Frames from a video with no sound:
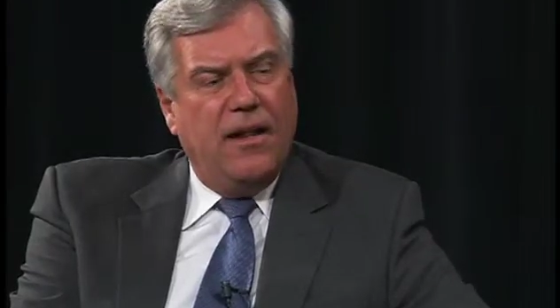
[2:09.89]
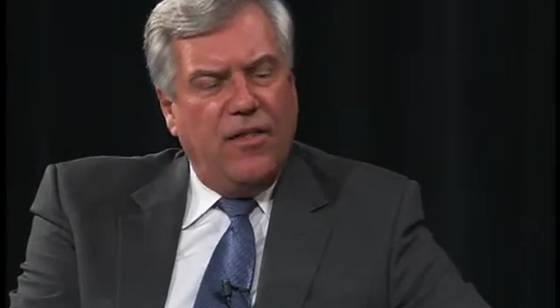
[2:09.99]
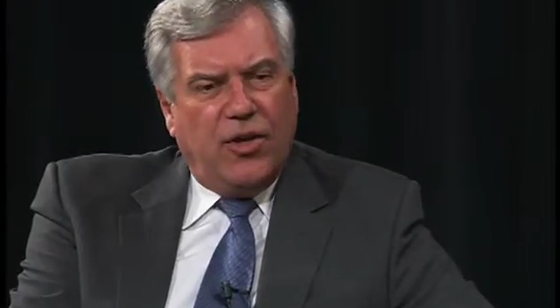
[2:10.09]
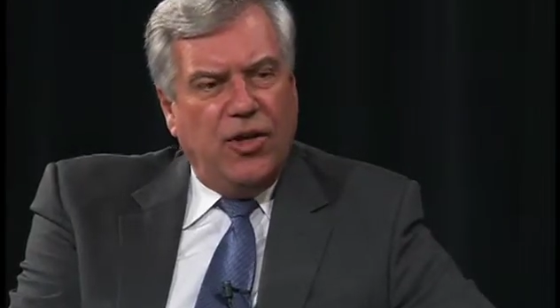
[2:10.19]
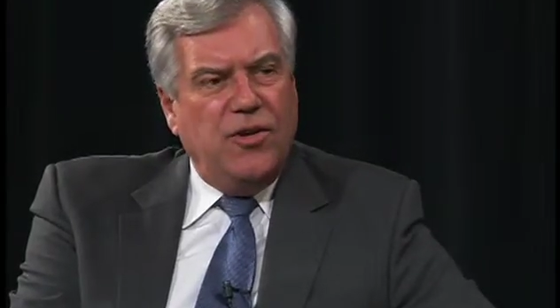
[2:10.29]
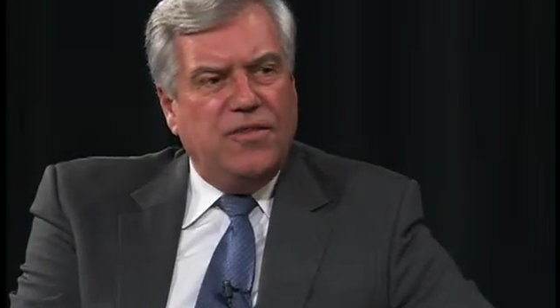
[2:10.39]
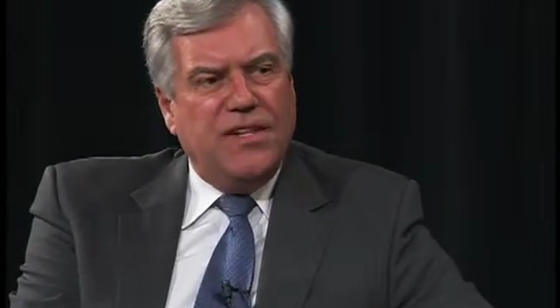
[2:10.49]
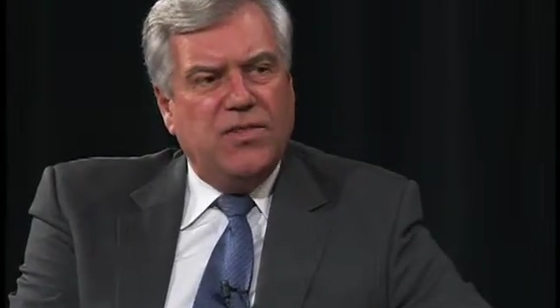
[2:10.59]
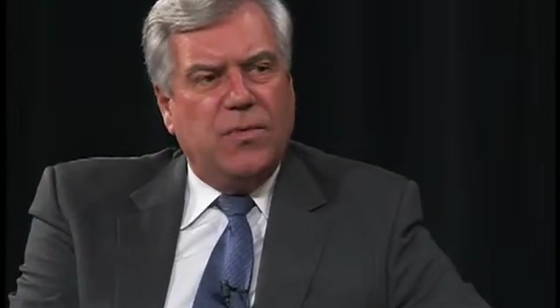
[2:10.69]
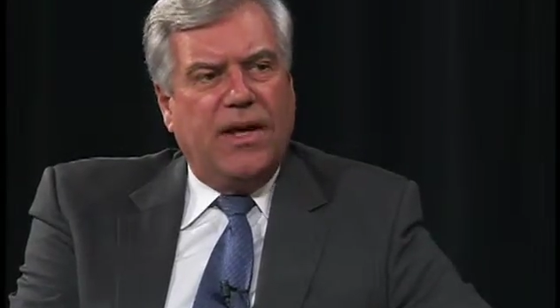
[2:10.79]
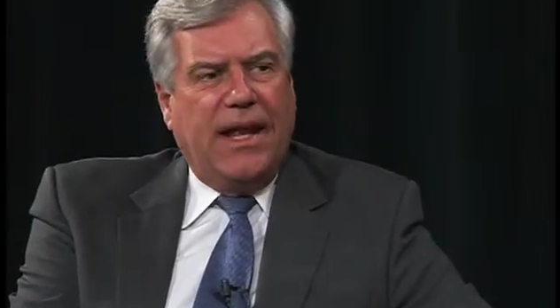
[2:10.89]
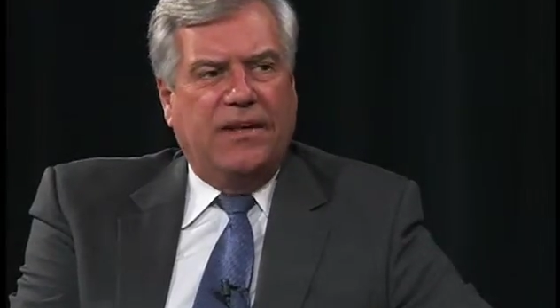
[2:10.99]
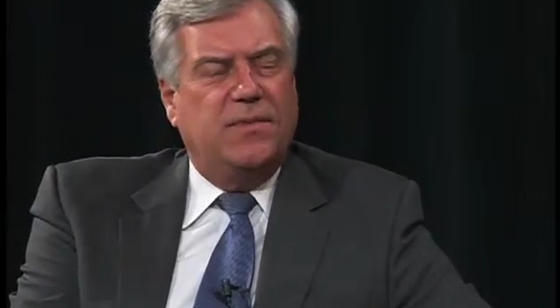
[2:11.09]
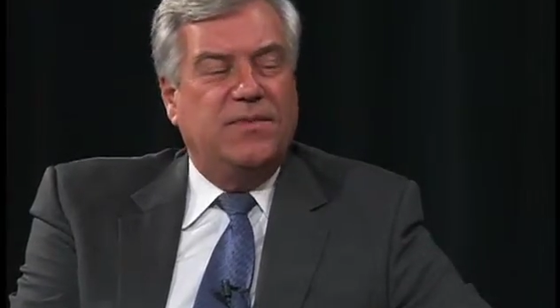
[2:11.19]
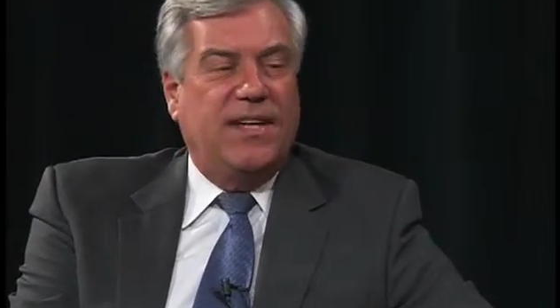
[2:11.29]
The good news is we're getting
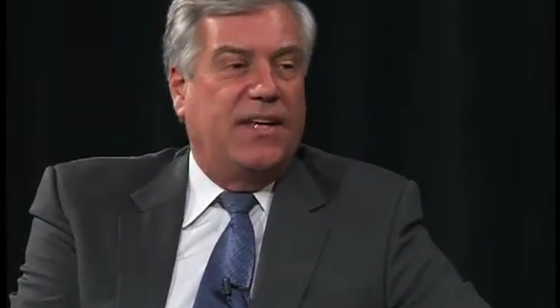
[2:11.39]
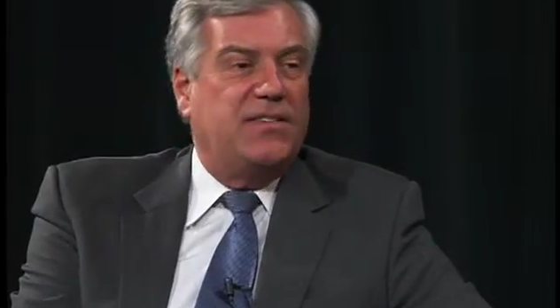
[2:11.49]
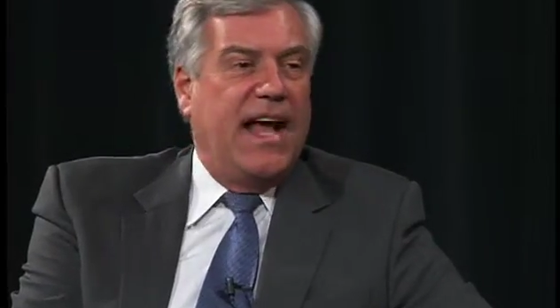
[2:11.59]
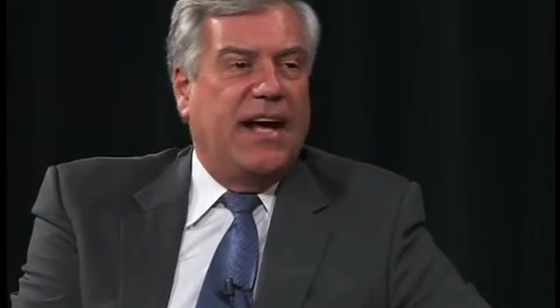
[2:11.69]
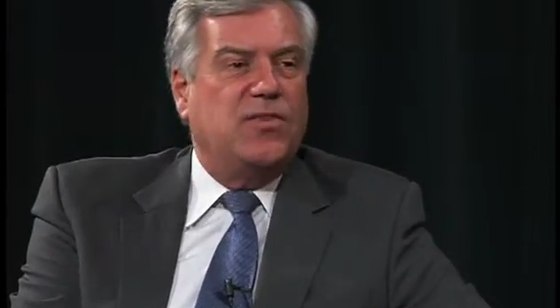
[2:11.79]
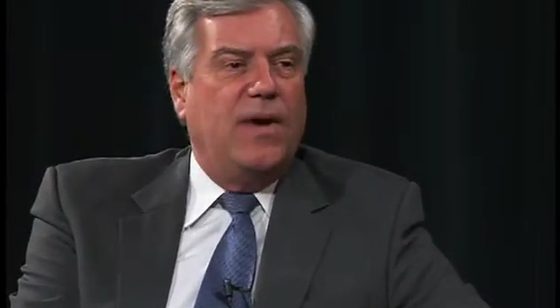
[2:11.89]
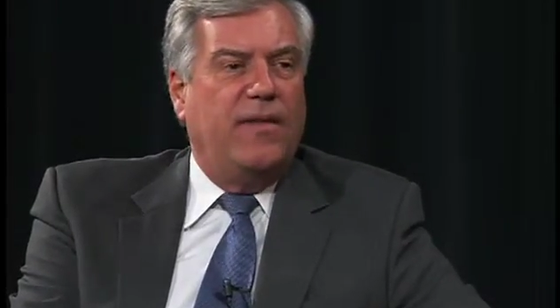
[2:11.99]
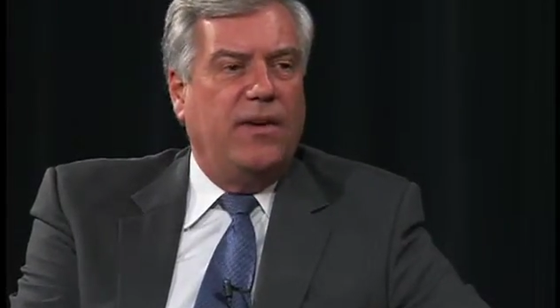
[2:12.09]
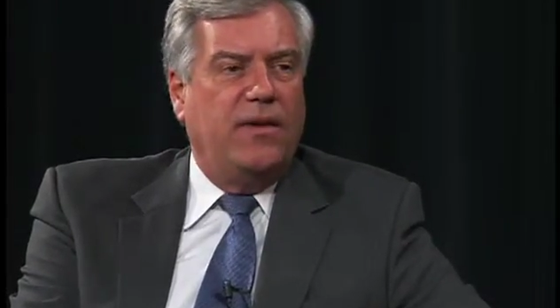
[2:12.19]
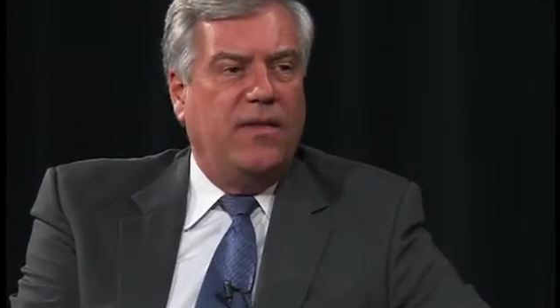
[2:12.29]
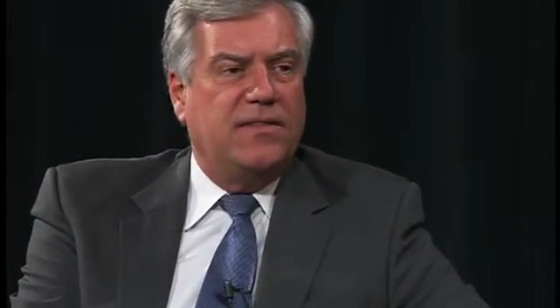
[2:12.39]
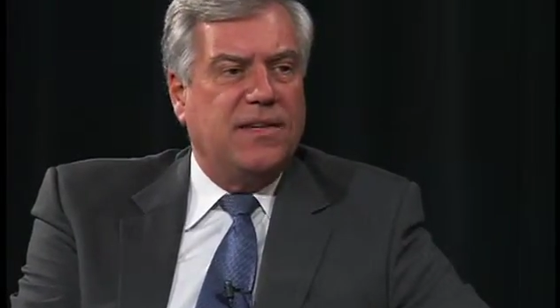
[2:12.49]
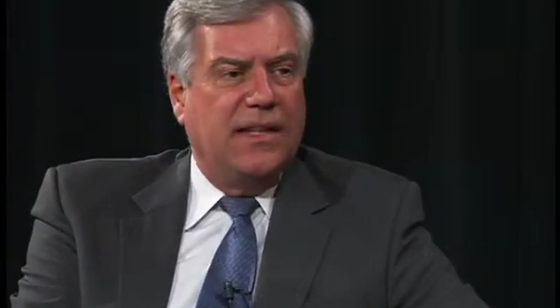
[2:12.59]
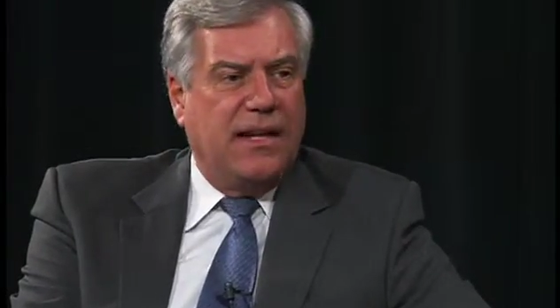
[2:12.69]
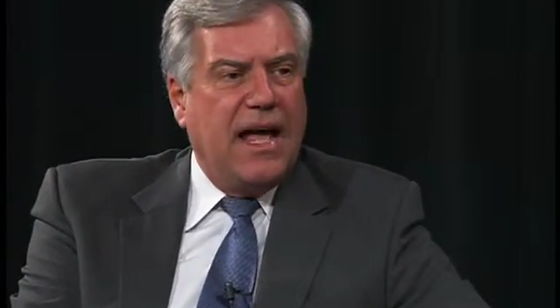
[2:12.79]
some sales tax revenue that's a
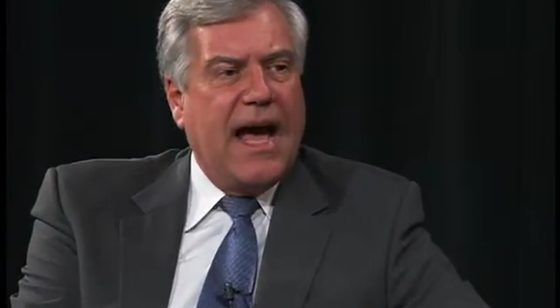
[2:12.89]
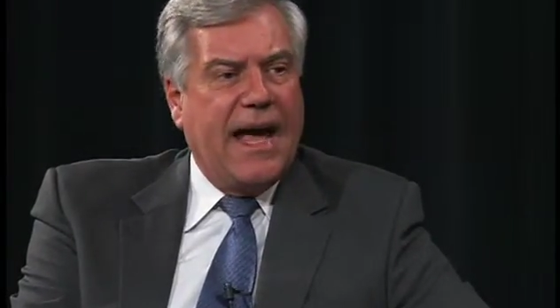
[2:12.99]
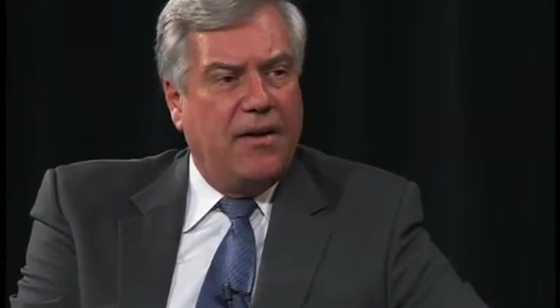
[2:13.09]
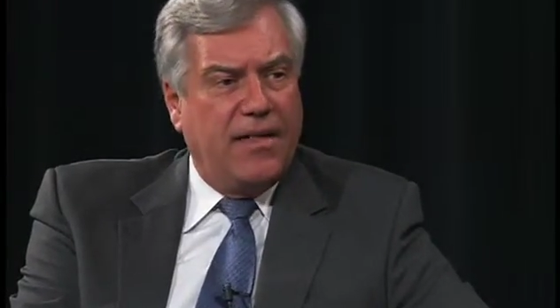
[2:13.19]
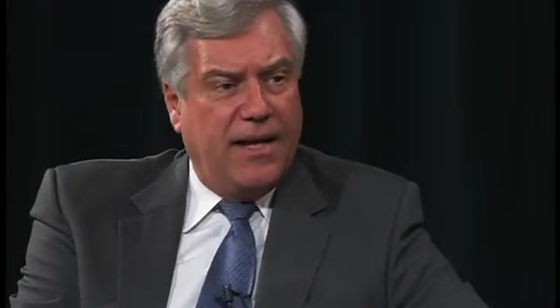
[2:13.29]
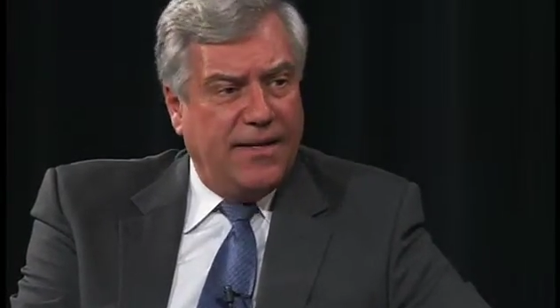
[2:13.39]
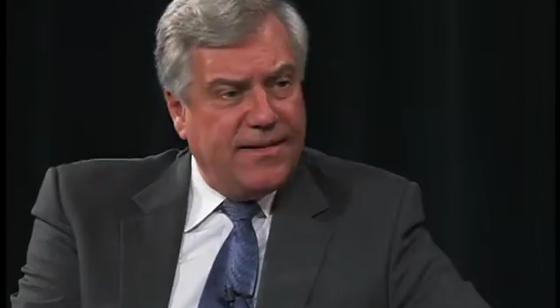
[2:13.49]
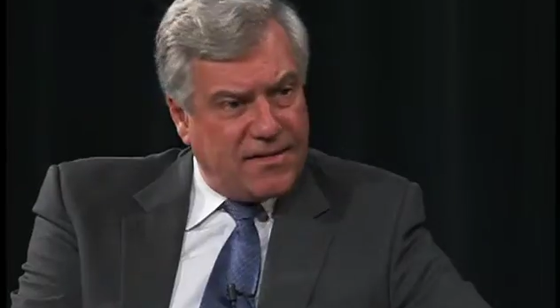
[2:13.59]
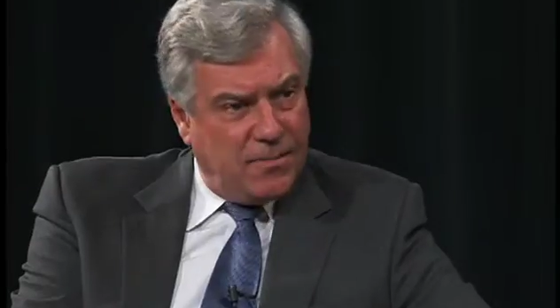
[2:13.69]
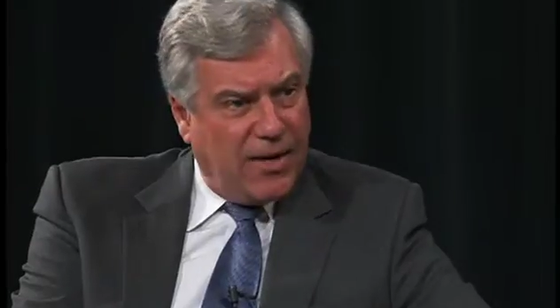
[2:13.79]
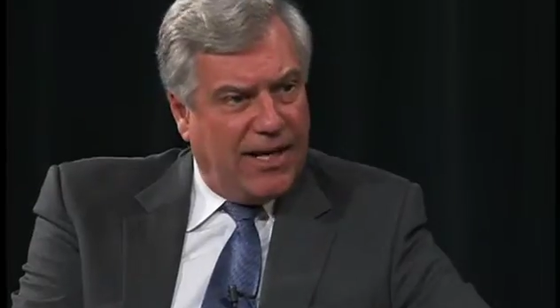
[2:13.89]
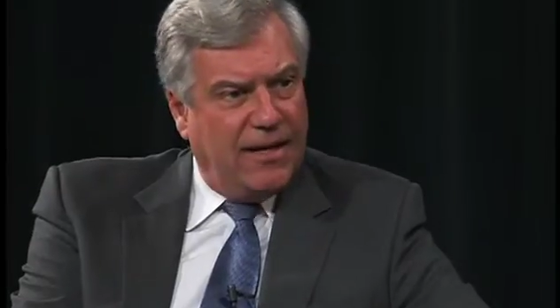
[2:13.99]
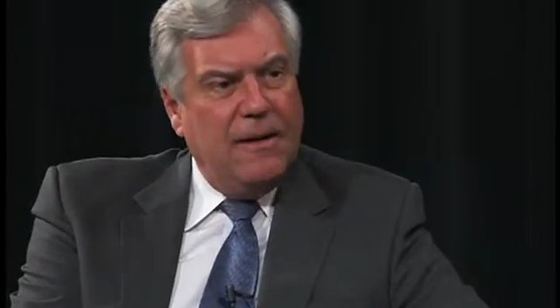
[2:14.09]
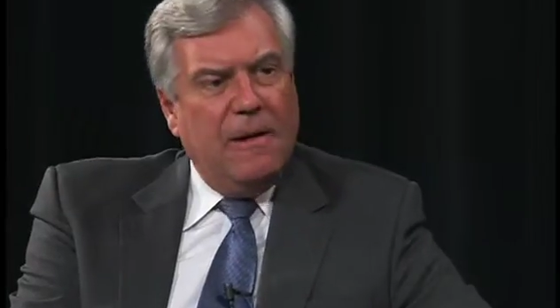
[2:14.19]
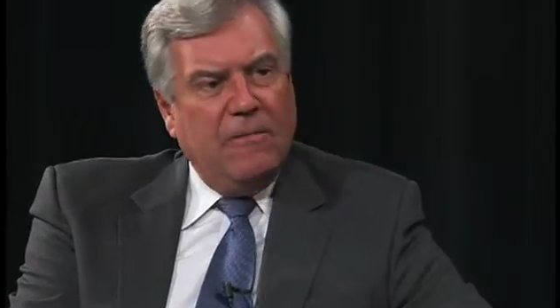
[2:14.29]
little higher than
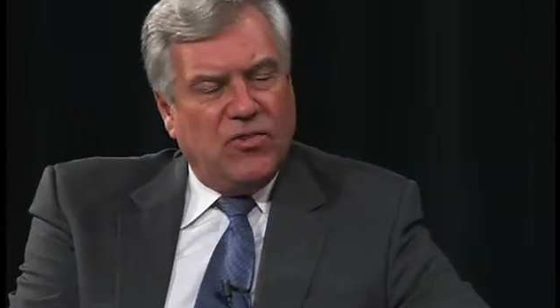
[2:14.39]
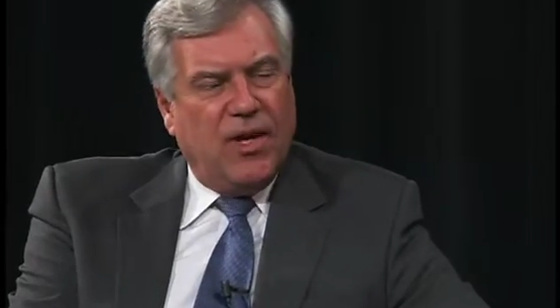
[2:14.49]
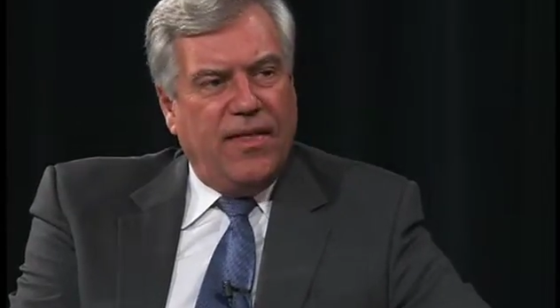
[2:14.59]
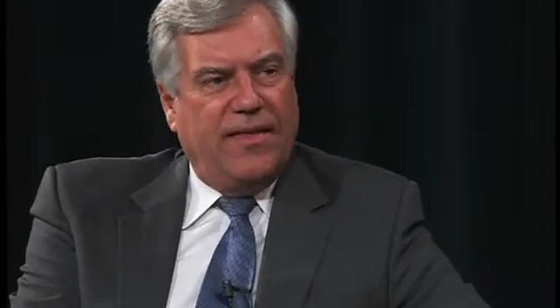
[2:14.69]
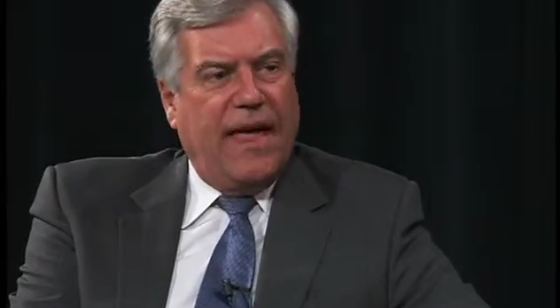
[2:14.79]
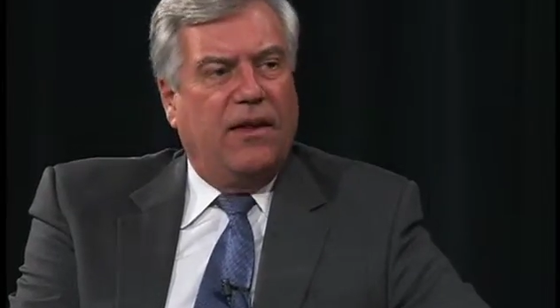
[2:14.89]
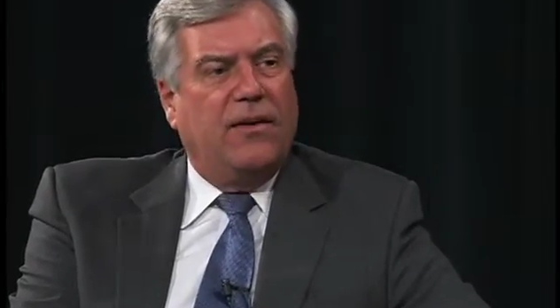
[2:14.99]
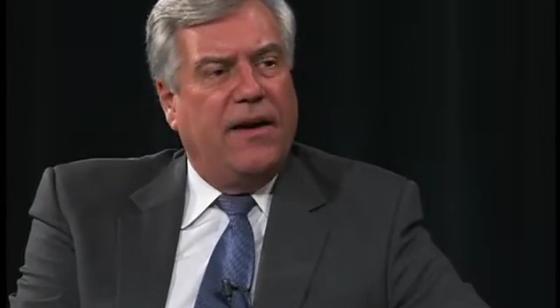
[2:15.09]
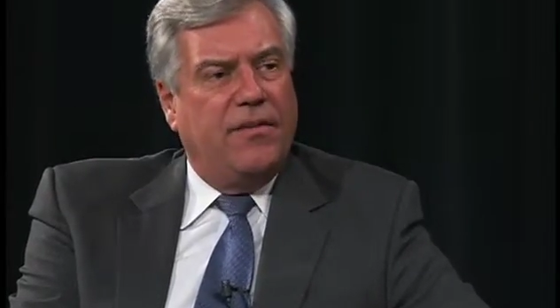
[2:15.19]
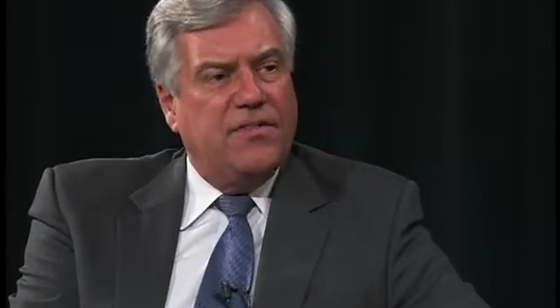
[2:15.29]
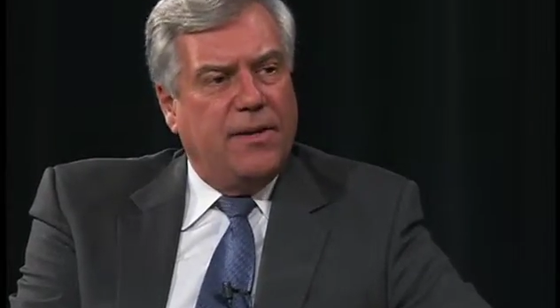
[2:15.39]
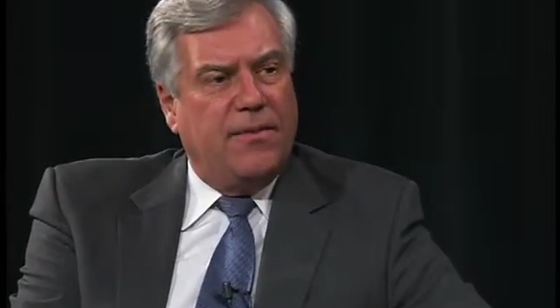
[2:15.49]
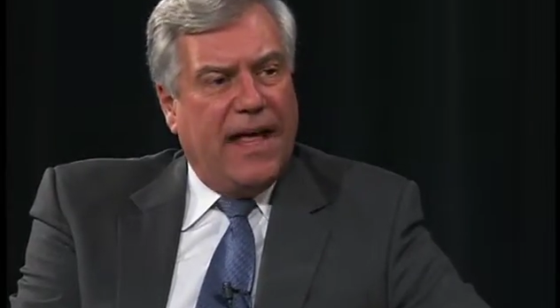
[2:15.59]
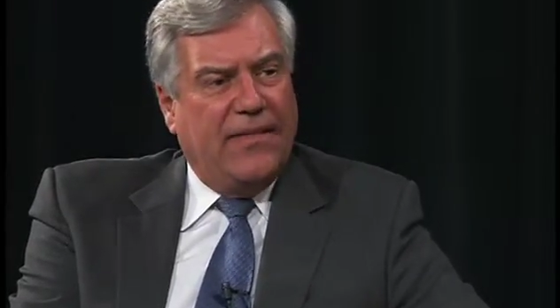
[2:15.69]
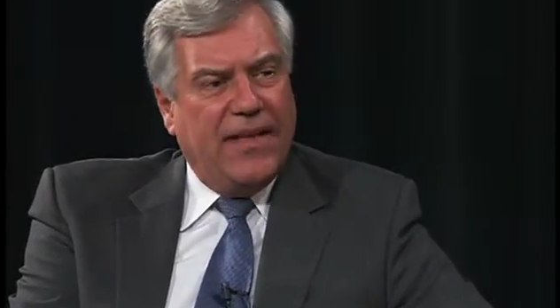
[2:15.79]
anticipated, so I think that'll cover some of that.